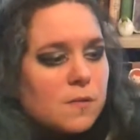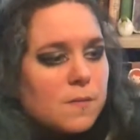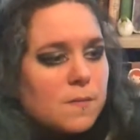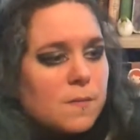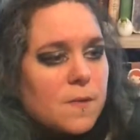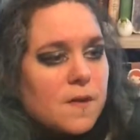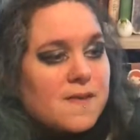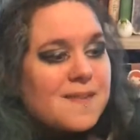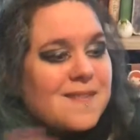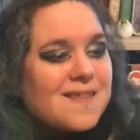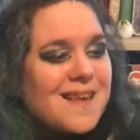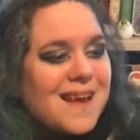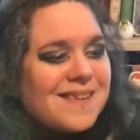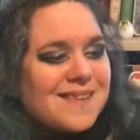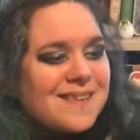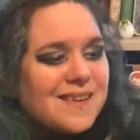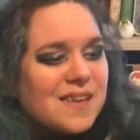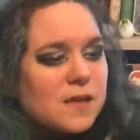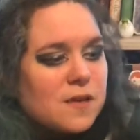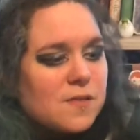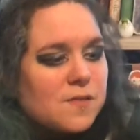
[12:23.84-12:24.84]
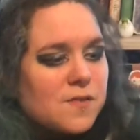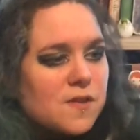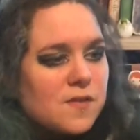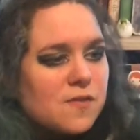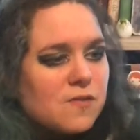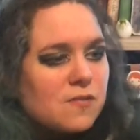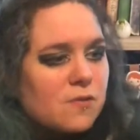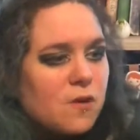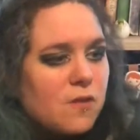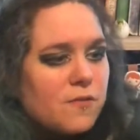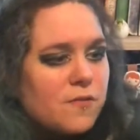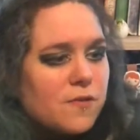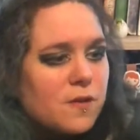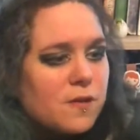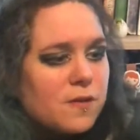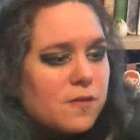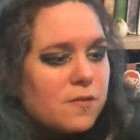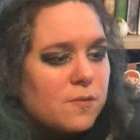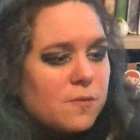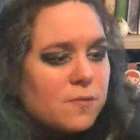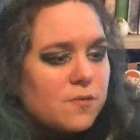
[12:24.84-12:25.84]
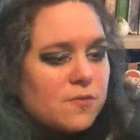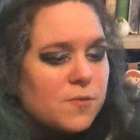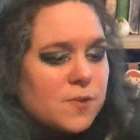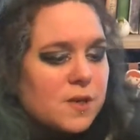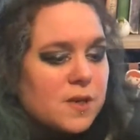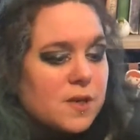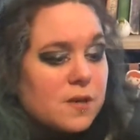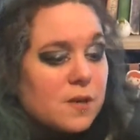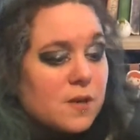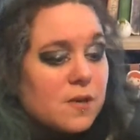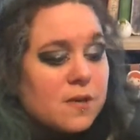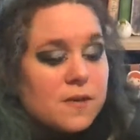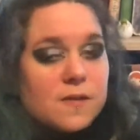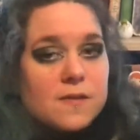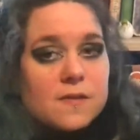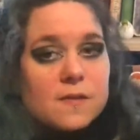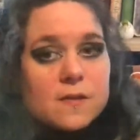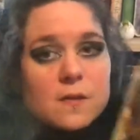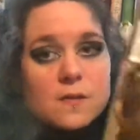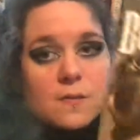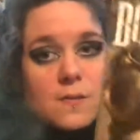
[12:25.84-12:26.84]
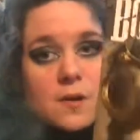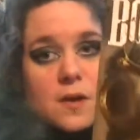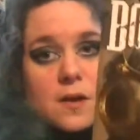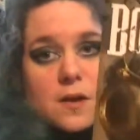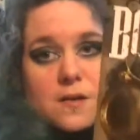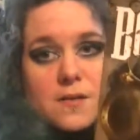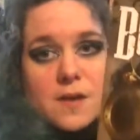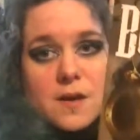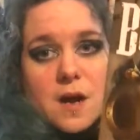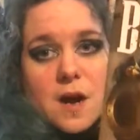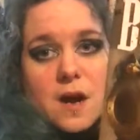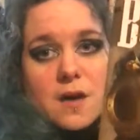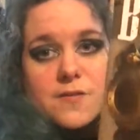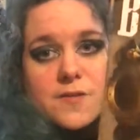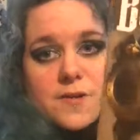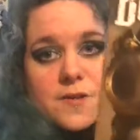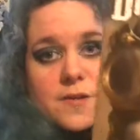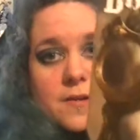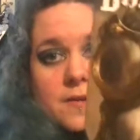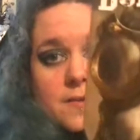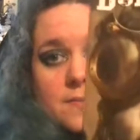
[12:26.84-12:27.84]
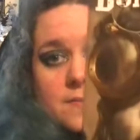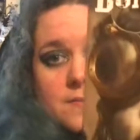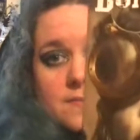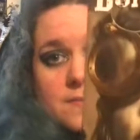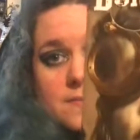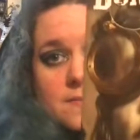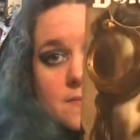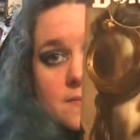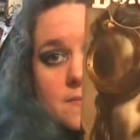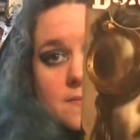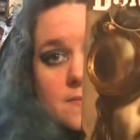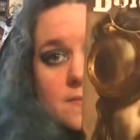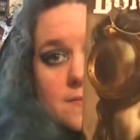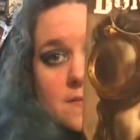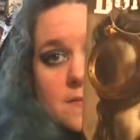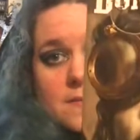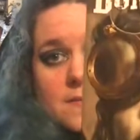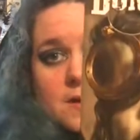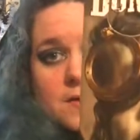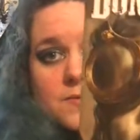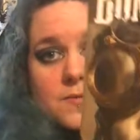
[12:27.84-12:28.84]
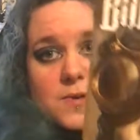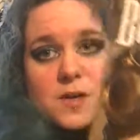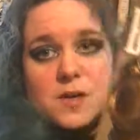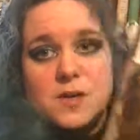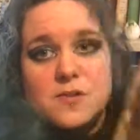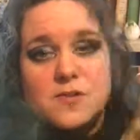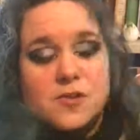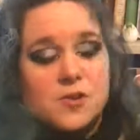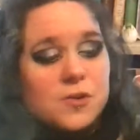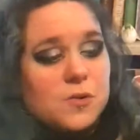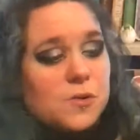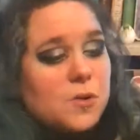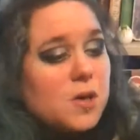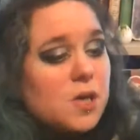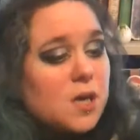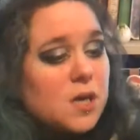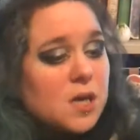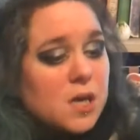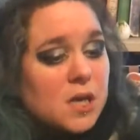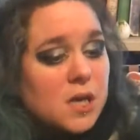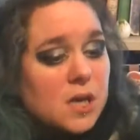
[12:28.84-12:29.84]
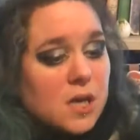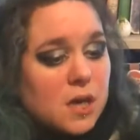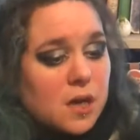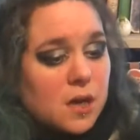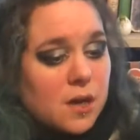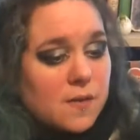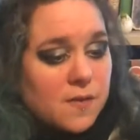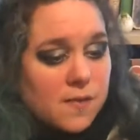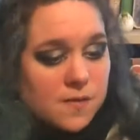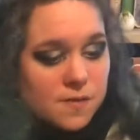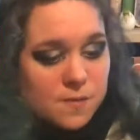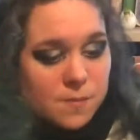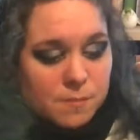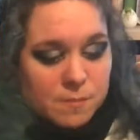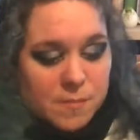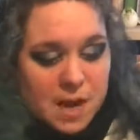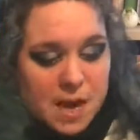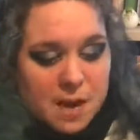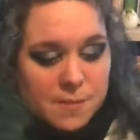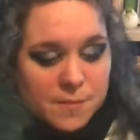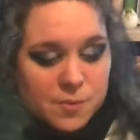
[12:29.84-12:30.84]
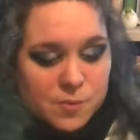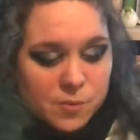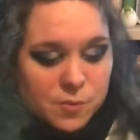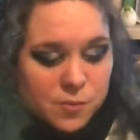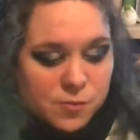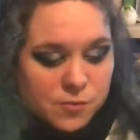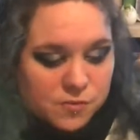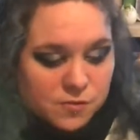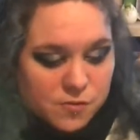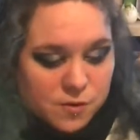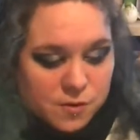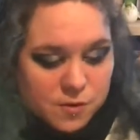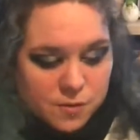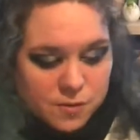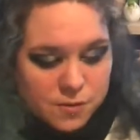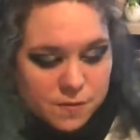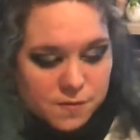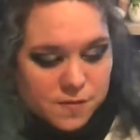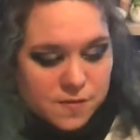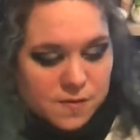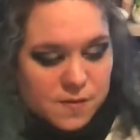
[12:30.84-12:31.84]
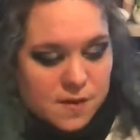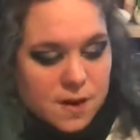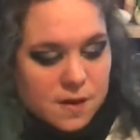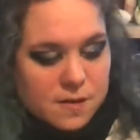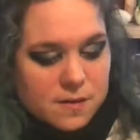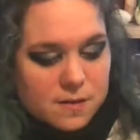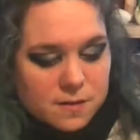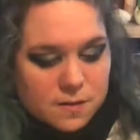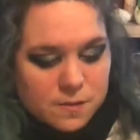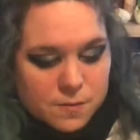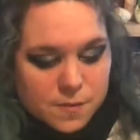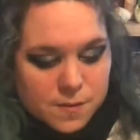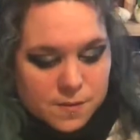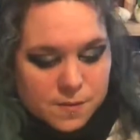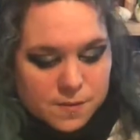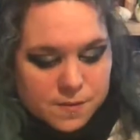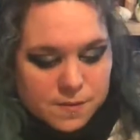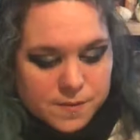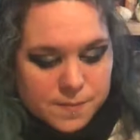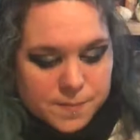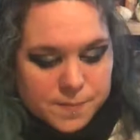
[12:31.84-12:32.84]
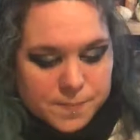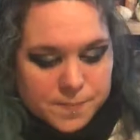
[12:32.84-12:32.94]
Aesthetic of this novel I thought was really nice. I really like the cover. I really do. There's a map also of Seattle. Where is it?